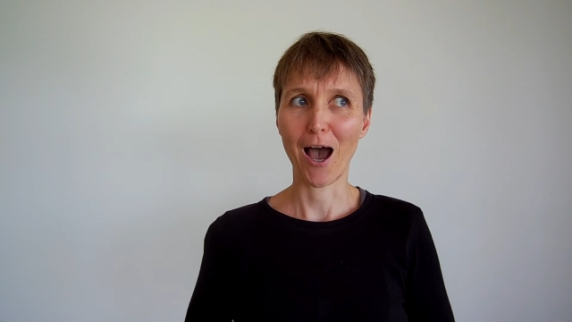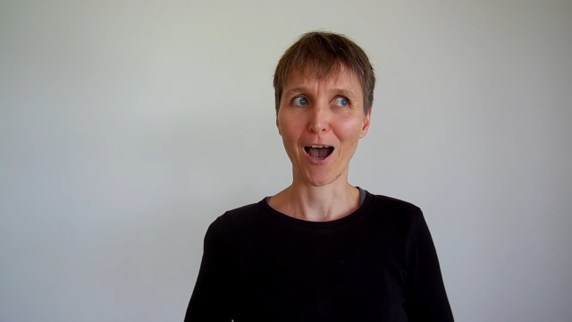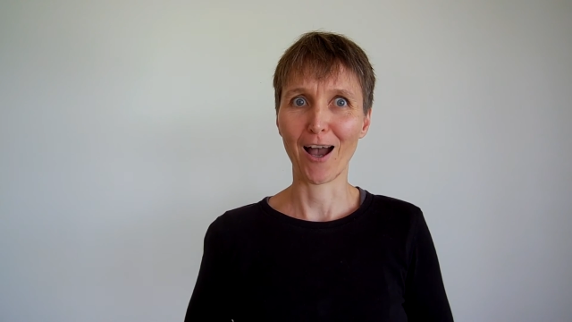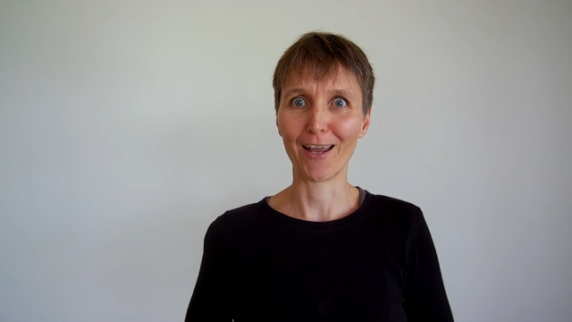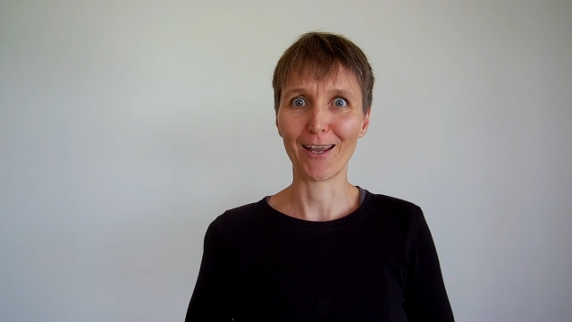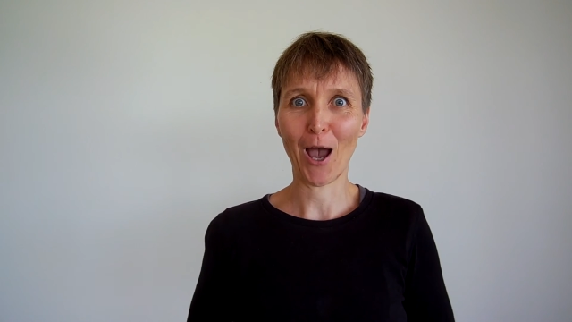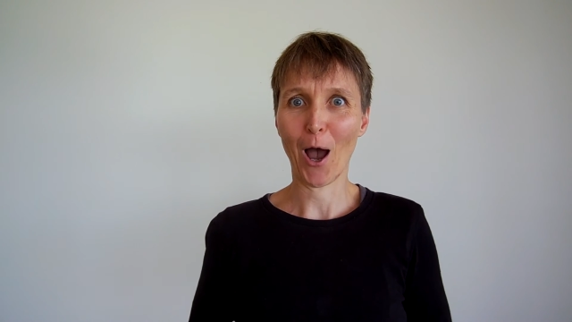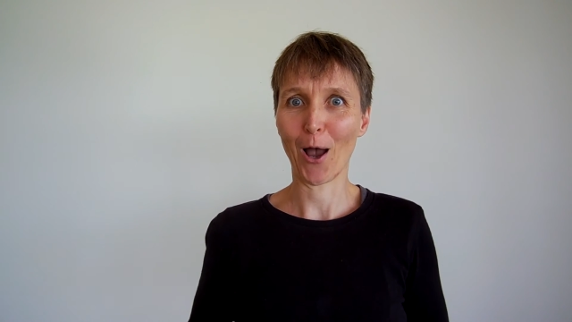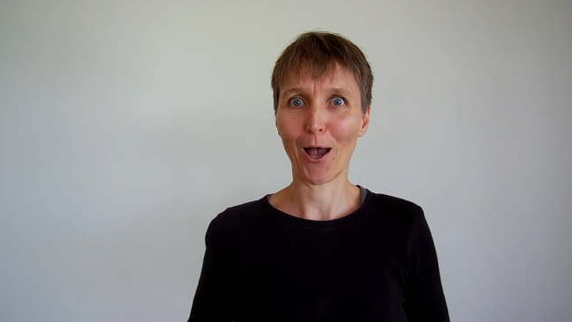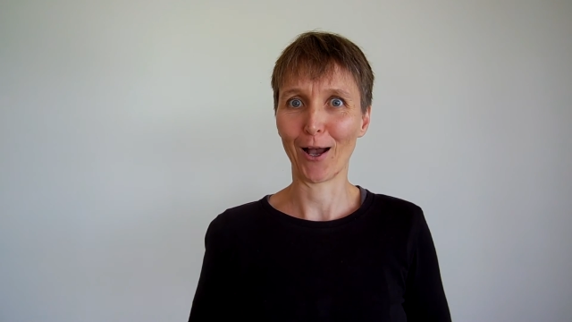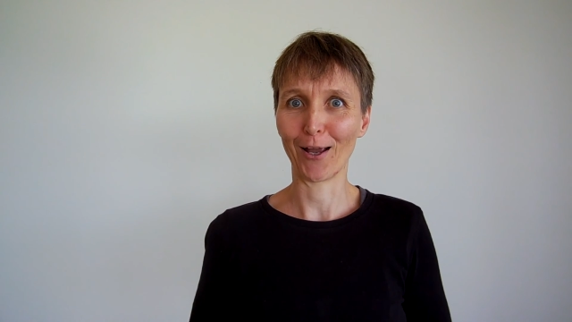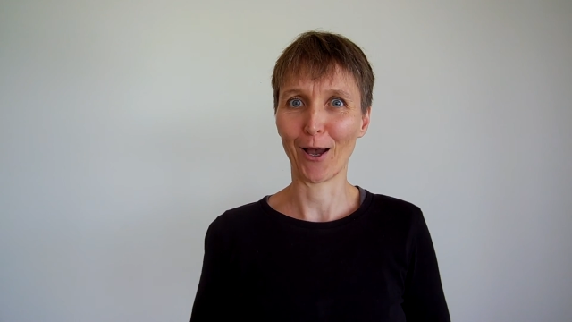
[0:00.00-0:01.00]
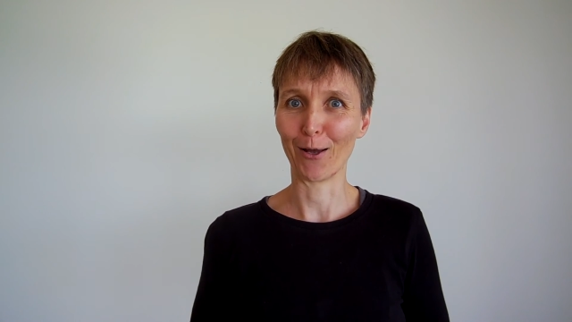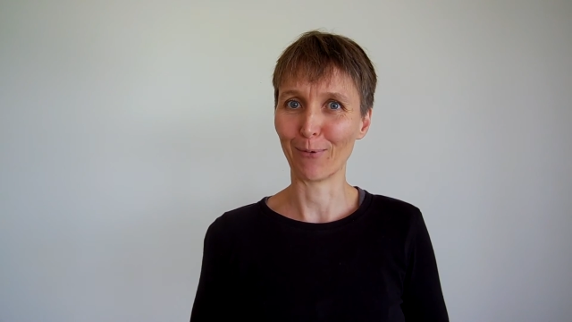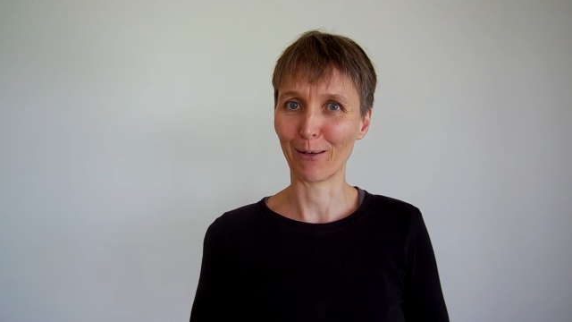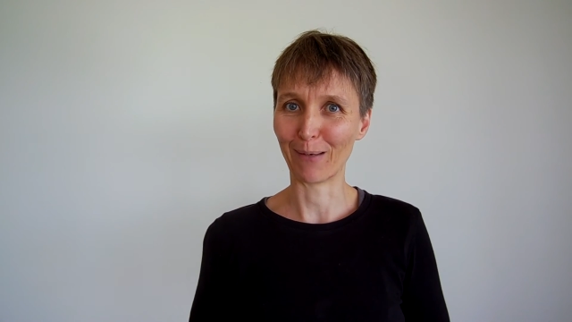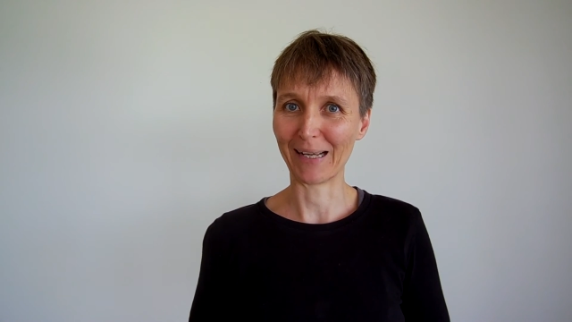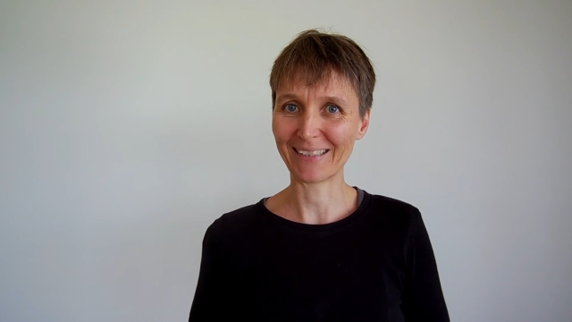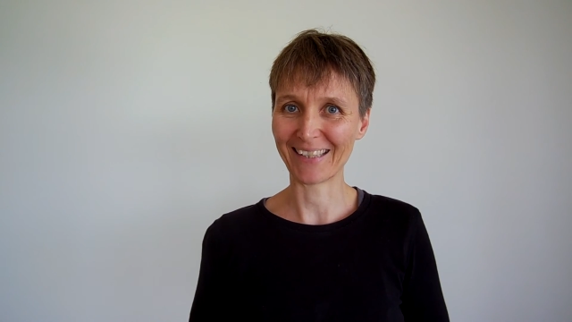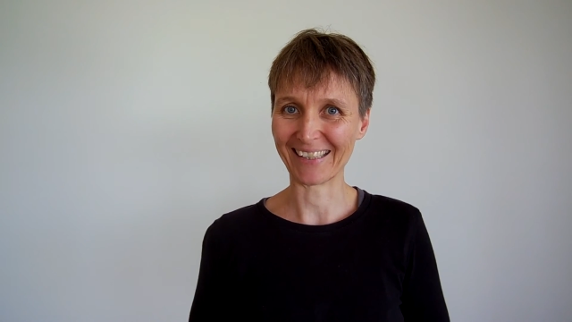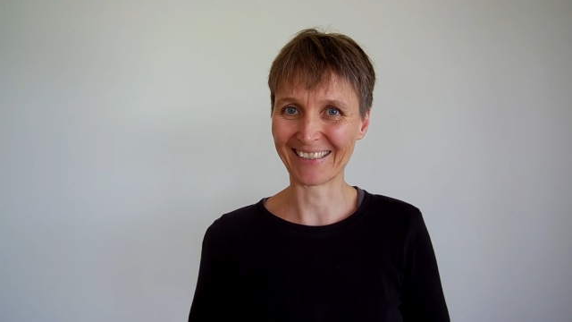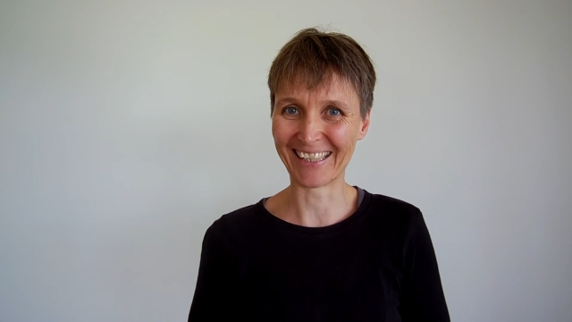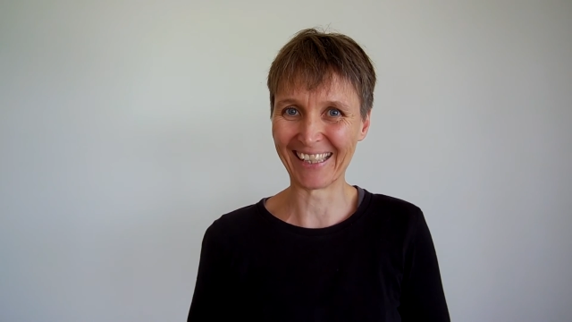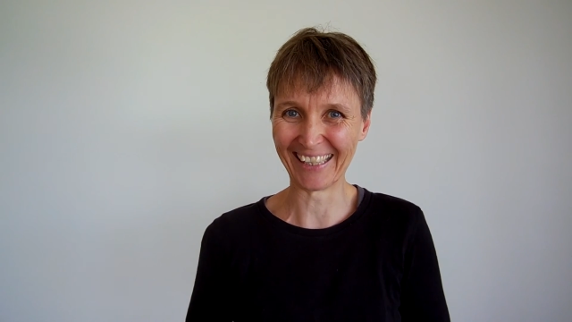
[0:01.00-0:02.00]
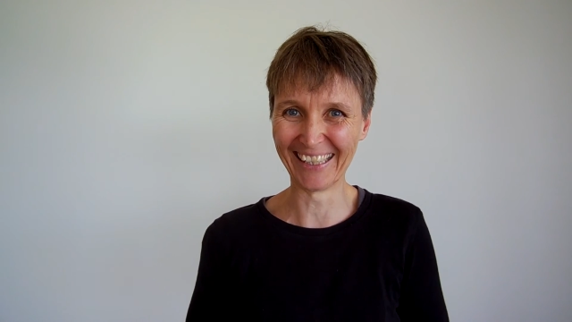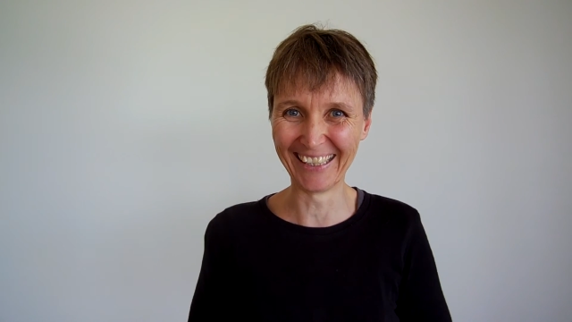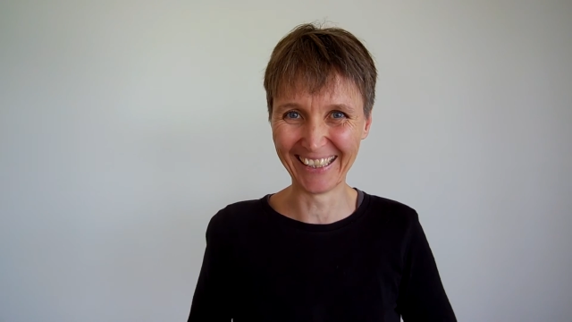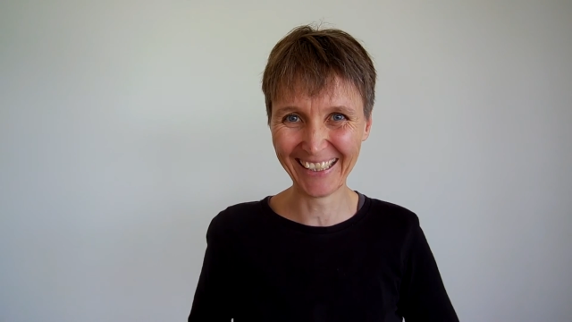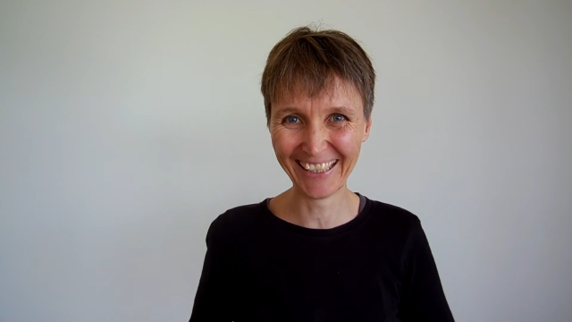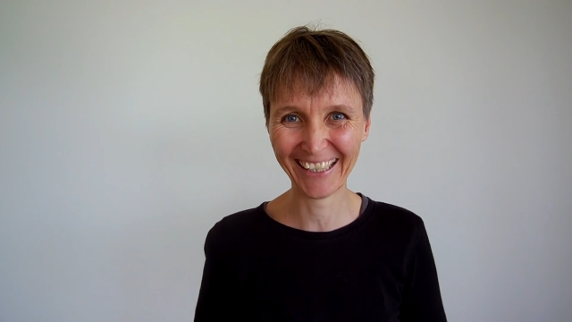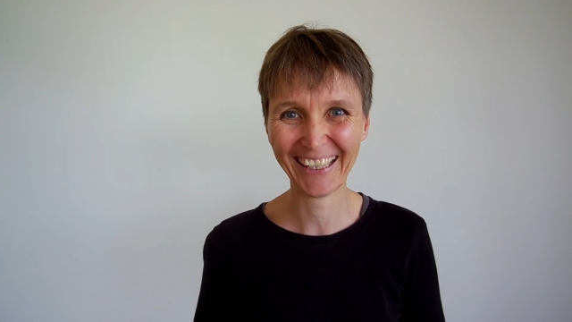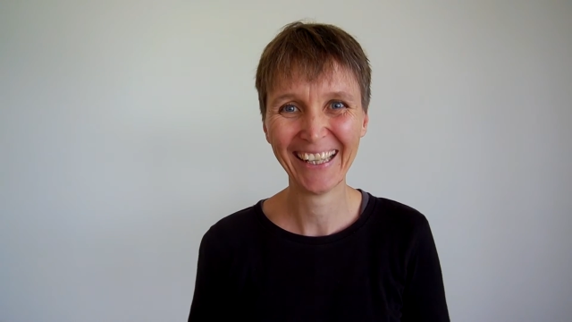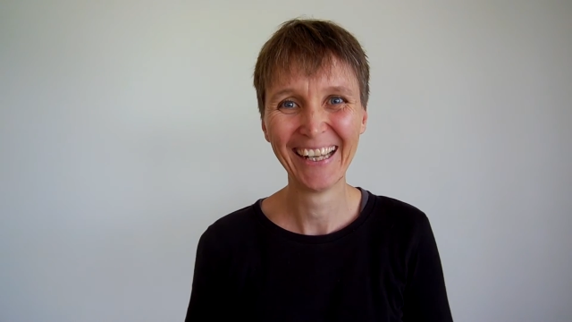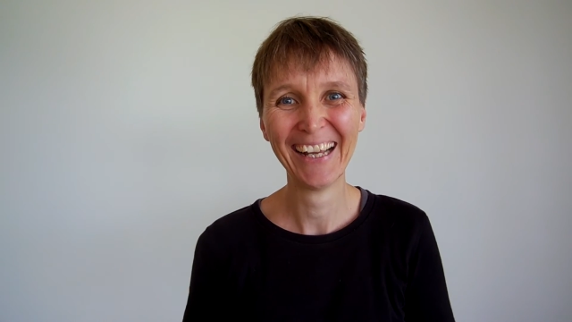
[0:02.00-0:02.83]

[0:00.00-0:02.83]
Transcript: I hope I made sense here.